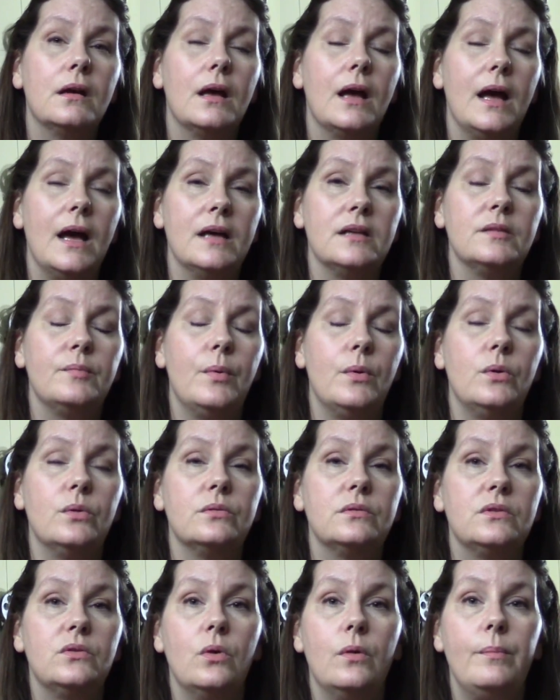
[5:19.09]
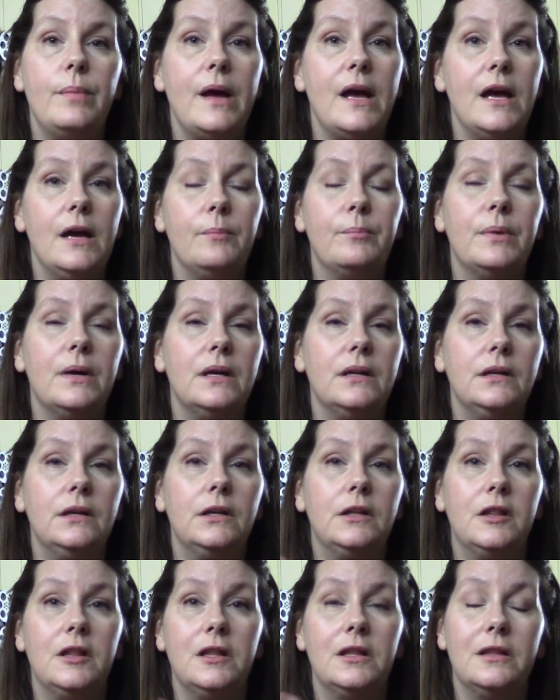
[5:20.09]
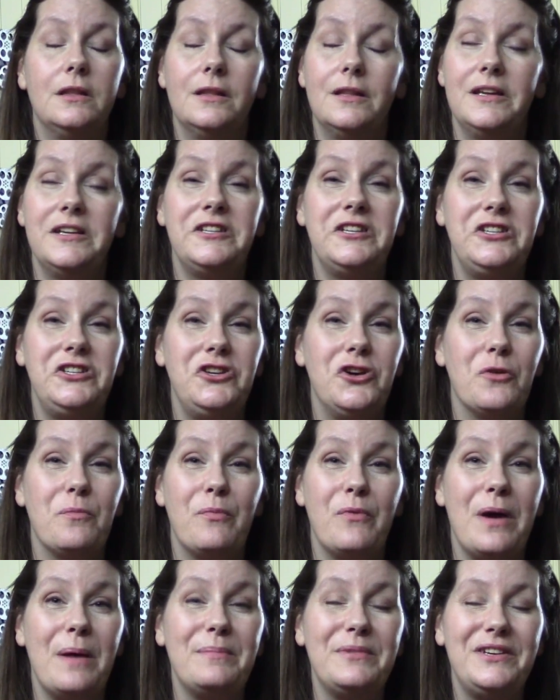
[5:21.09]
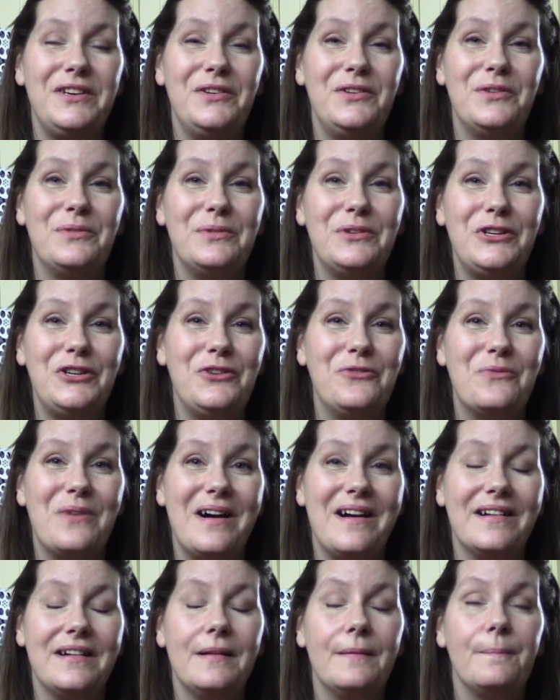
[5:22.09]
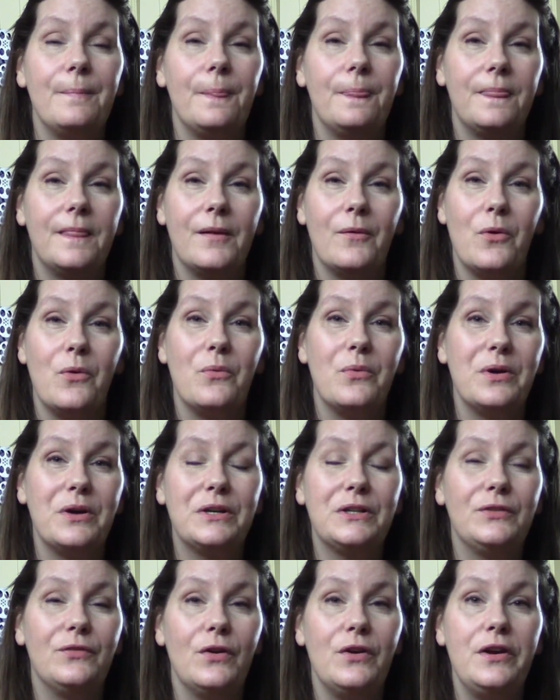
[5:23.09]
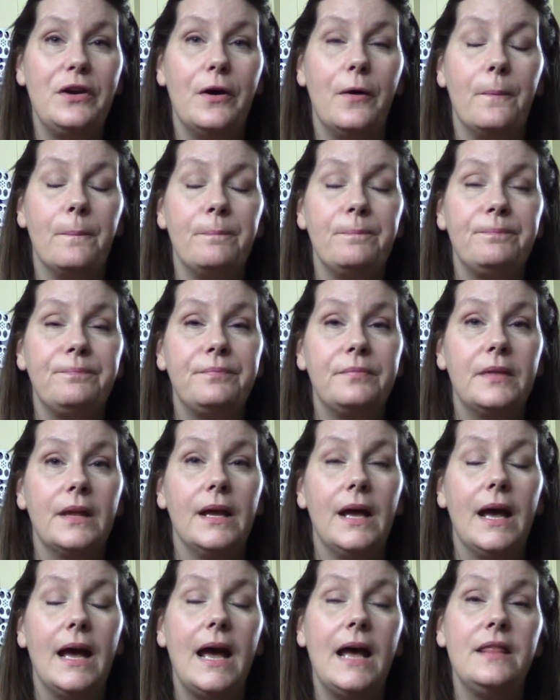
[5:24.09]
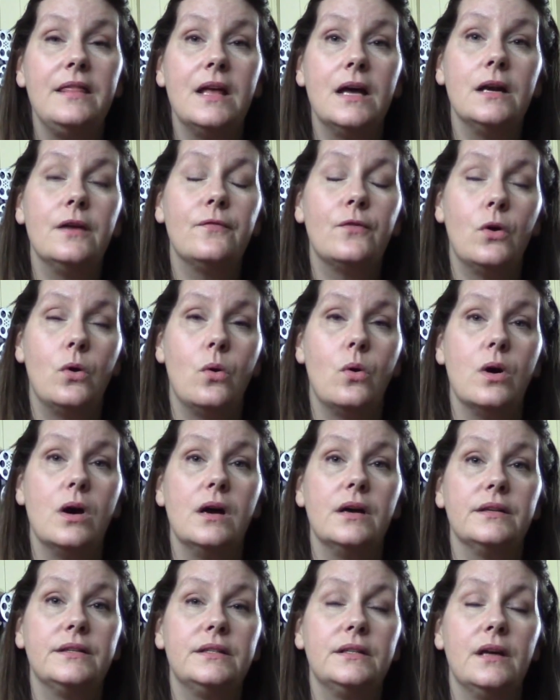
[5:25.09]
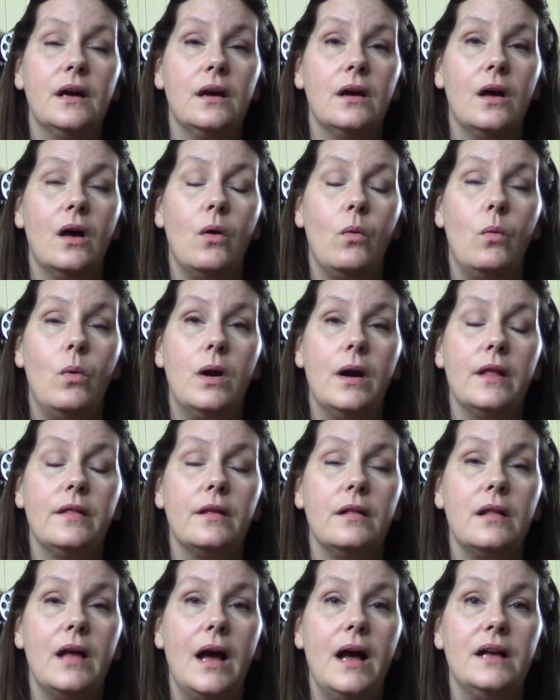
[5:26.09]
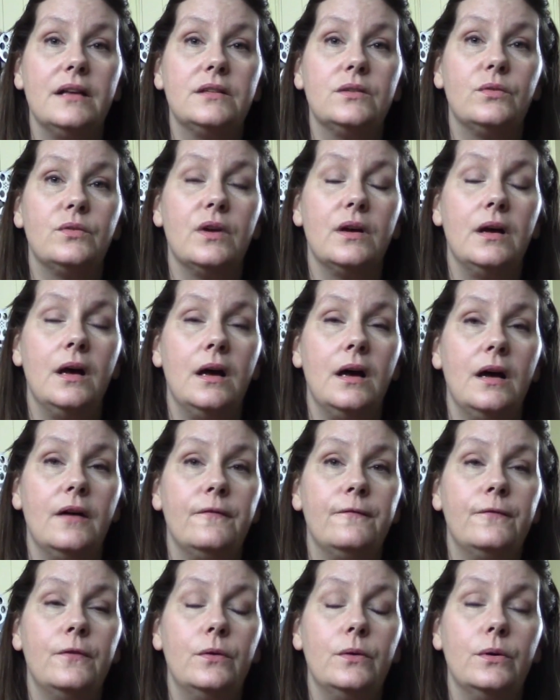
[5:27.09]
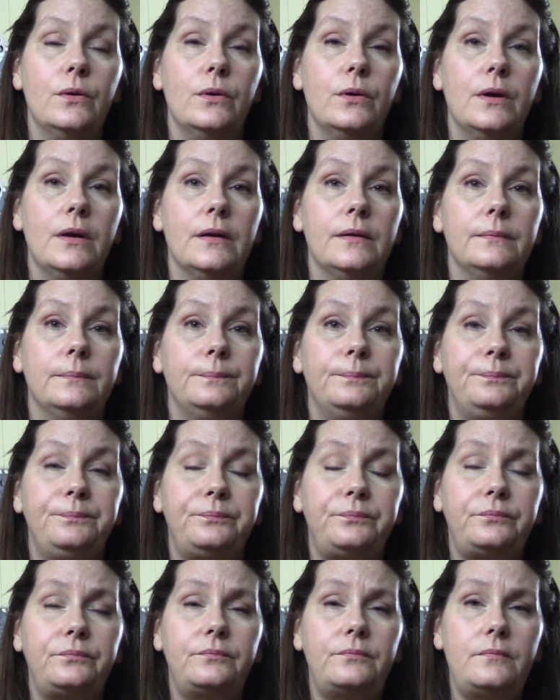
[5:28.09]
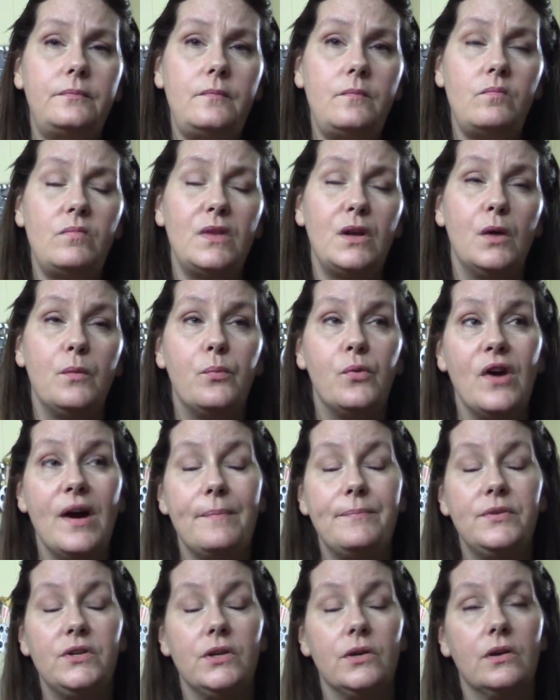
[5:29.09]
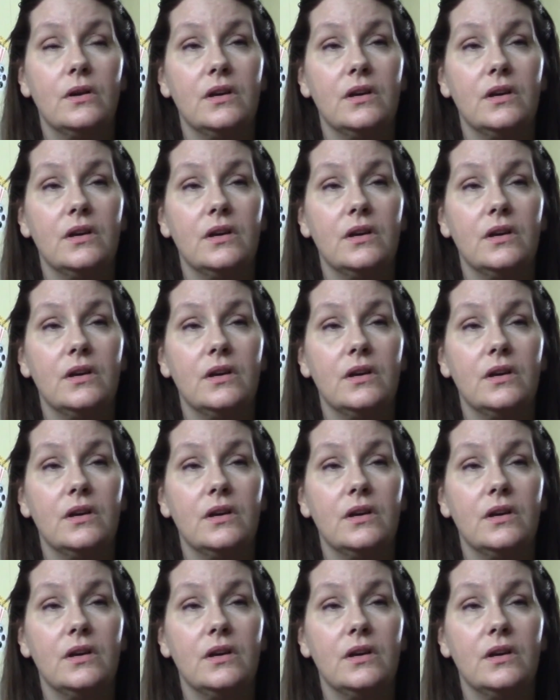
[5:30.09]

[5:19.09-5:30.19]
as opposed to a bag. But this is your preps. You do what you want, what works for you. And then of course, one of the last food preps